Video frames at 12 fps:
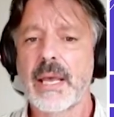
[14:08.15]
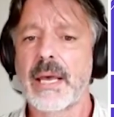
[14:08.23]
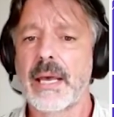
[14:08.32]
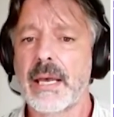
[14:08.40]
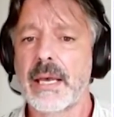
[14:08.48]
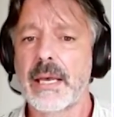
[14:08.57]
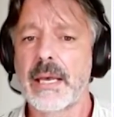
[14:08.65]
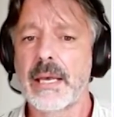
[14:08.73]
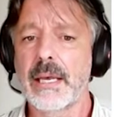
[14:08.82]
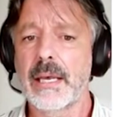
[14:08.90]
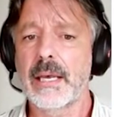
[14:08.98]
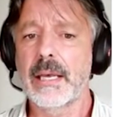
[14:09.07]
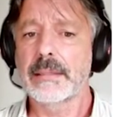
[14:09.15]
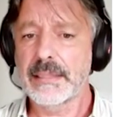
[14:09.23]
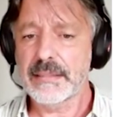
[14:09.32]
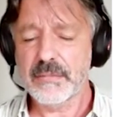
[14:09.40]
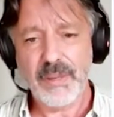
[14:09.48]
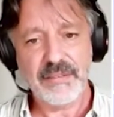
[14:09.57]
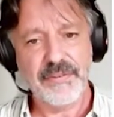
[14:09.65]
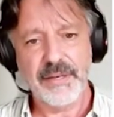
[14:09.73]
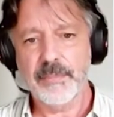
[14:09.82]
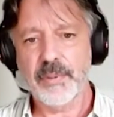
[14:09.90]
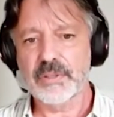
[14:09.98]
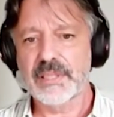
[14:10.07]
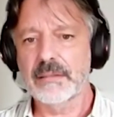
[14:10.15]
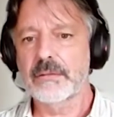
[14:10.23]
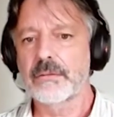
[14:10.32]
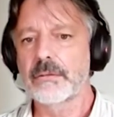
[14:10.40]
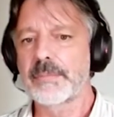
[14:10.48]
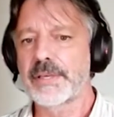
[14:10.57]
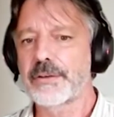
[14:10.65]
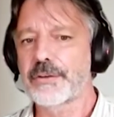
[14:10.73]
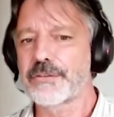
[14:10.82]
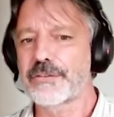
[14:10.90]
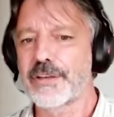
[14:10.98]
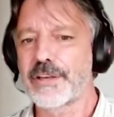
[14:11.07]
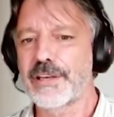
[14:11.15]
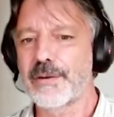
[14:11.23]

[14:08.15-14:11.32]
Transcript: This was very important because